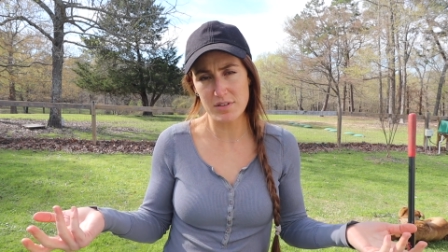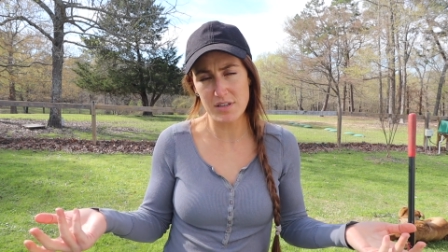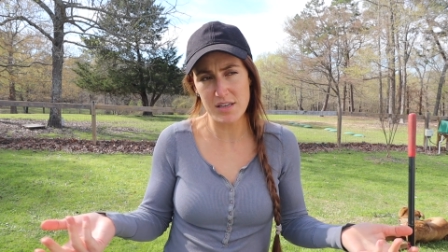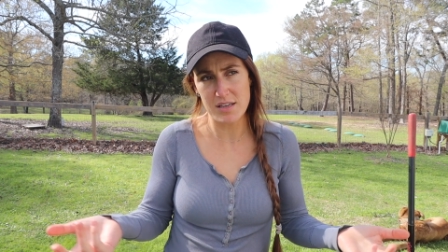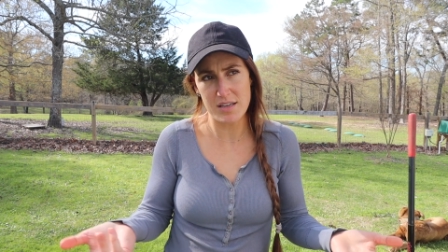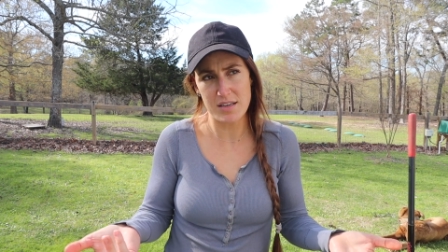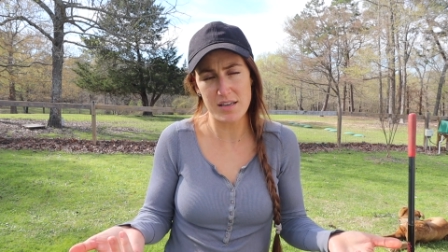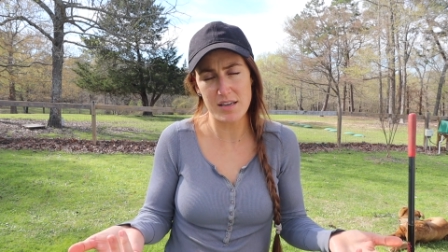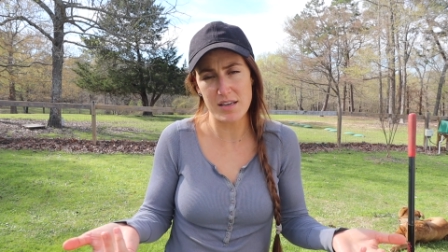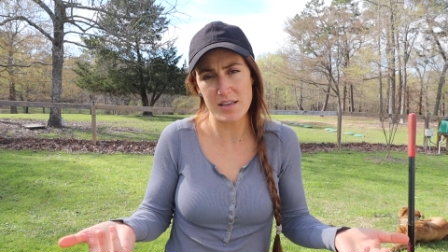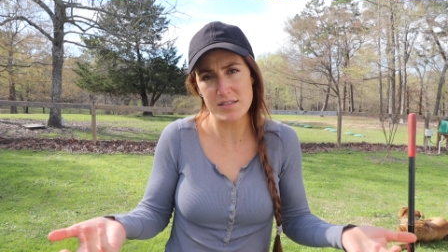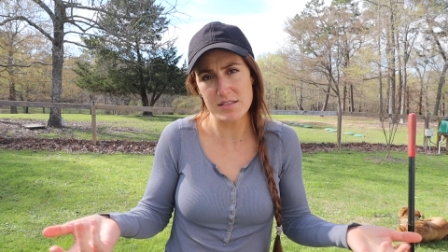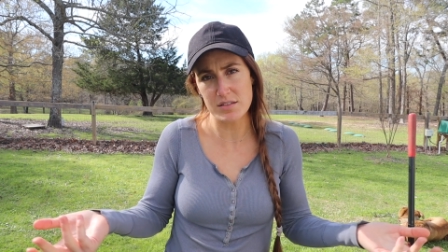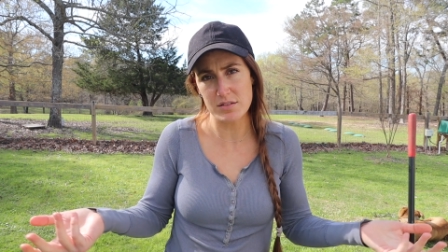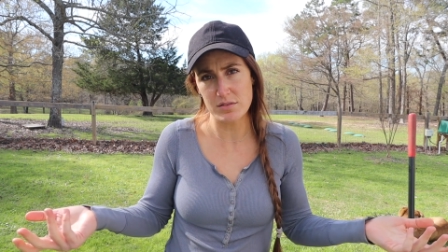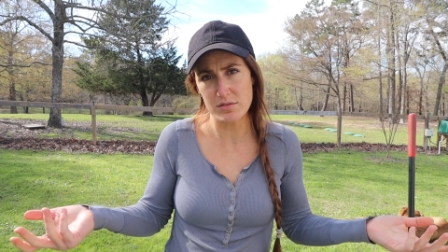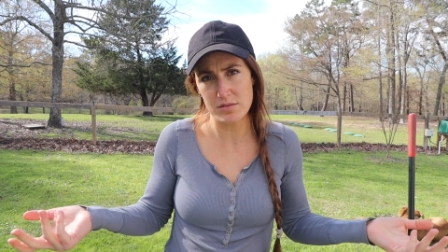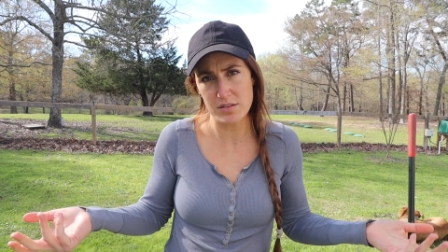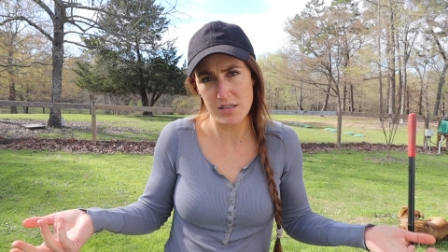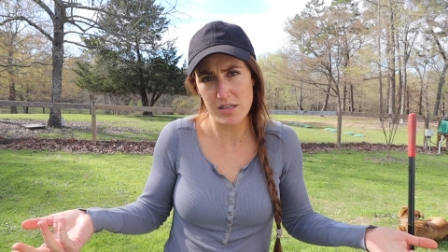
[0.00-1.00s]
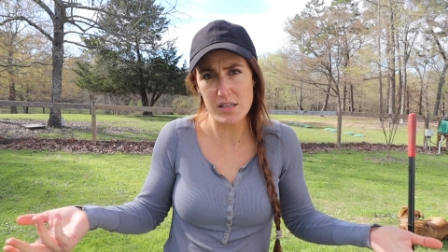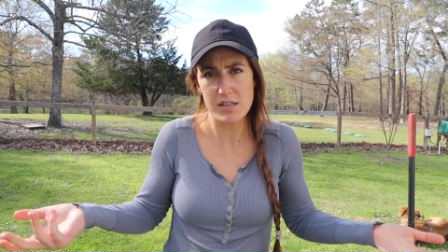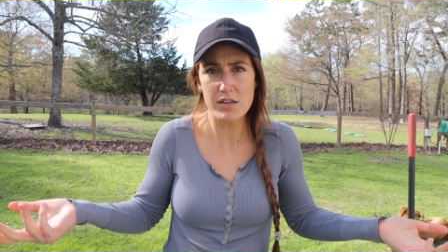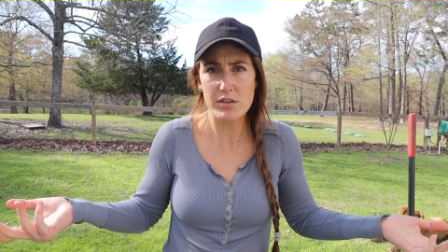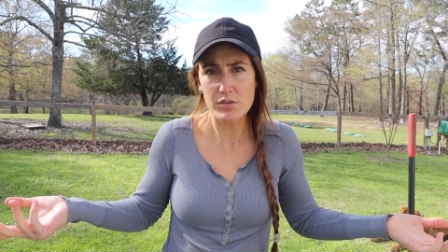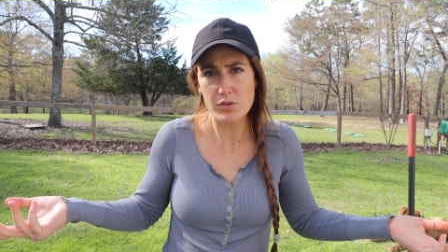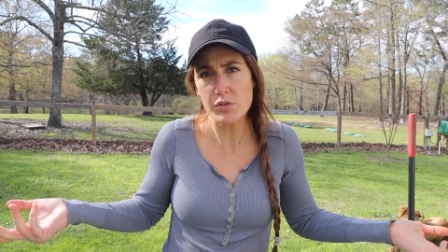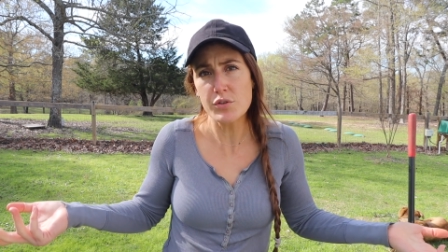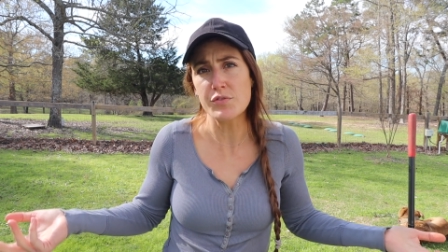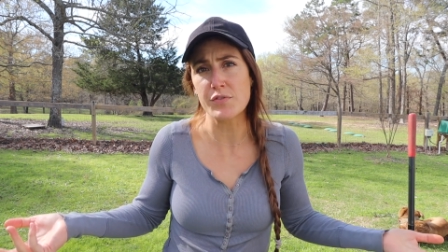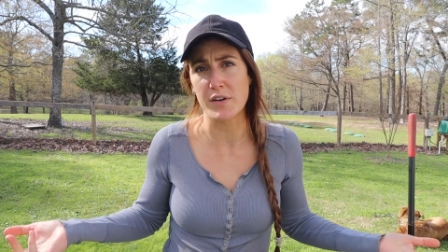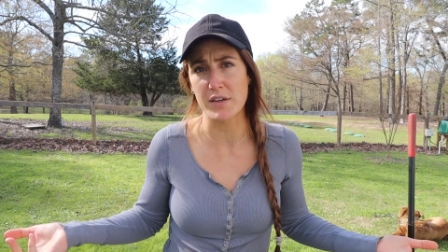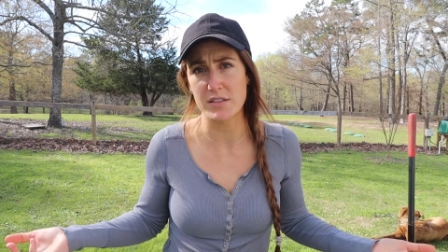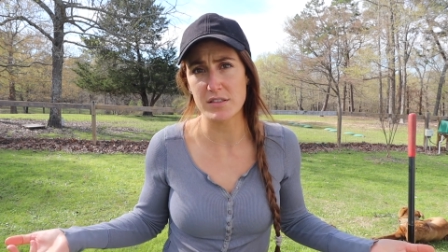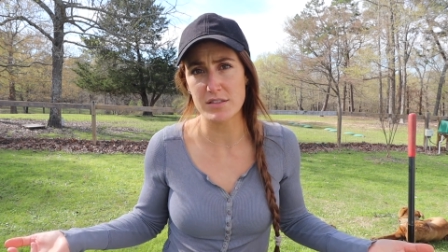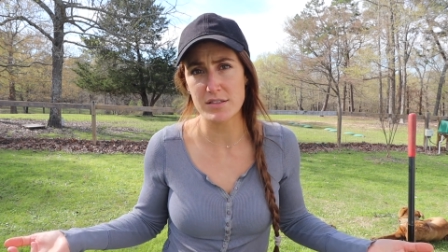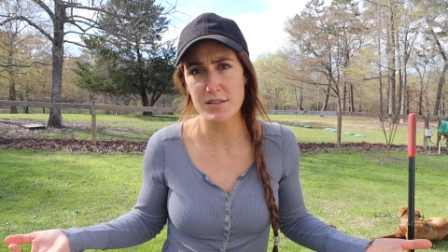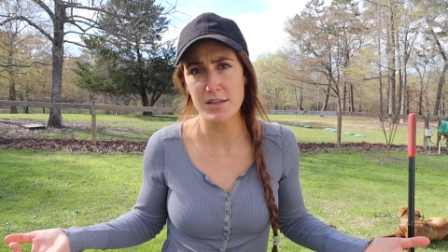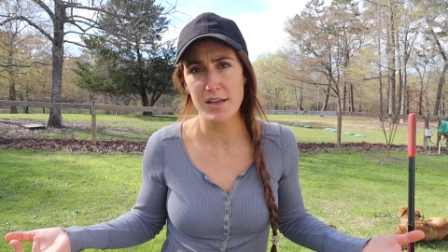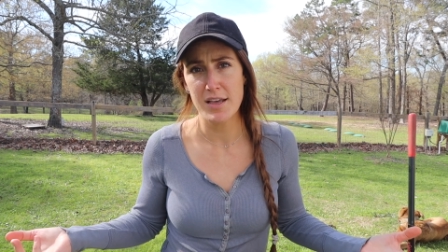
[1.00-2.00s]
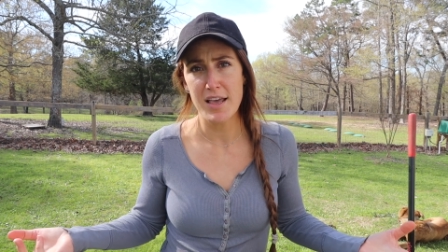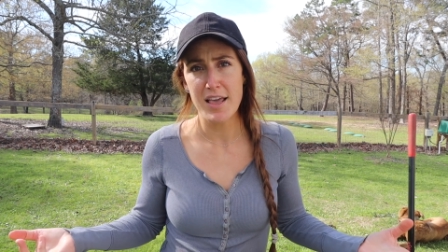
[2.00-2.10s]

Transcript: it's a, they're loofahs.